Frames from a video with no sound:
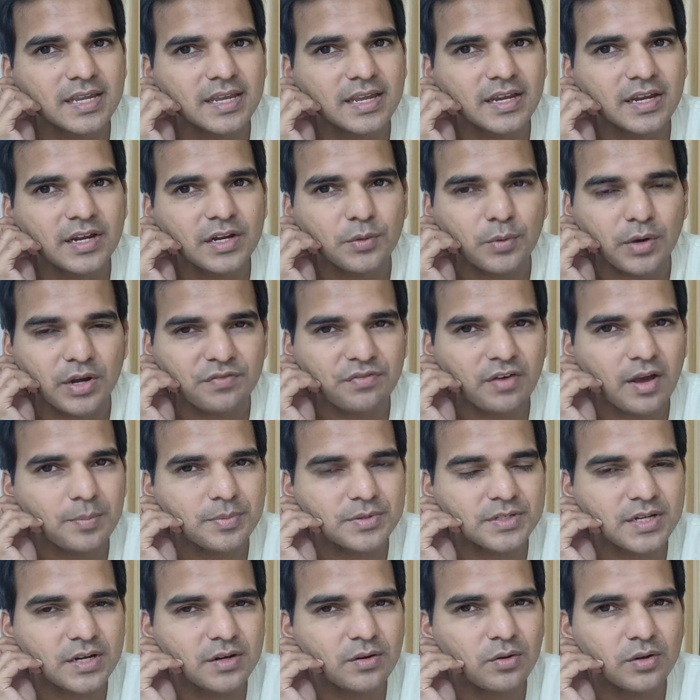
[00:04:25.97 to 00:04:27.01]
say
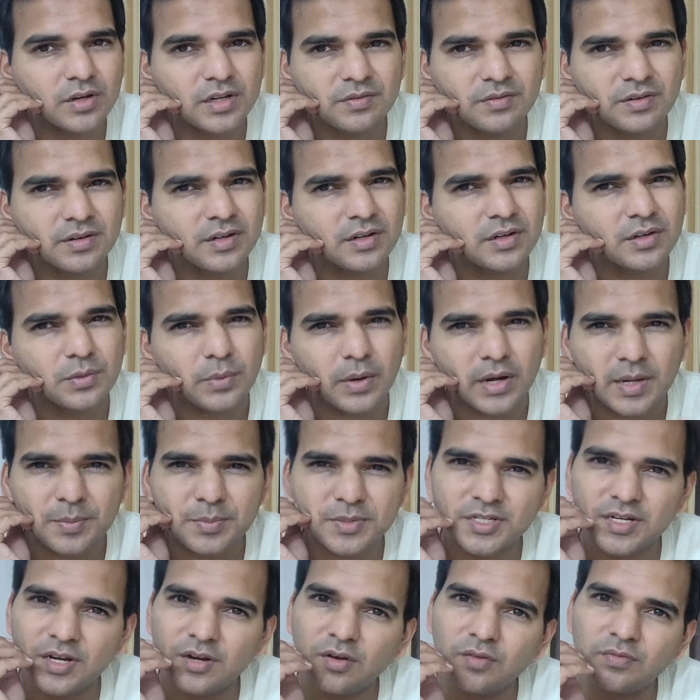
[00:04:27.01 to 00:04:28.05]
25% or even
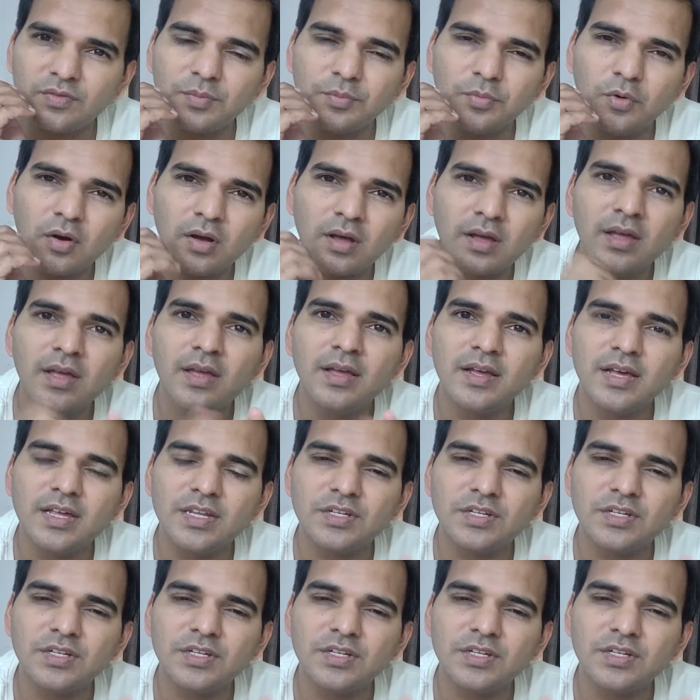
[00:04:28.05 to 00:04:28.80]
20% of the book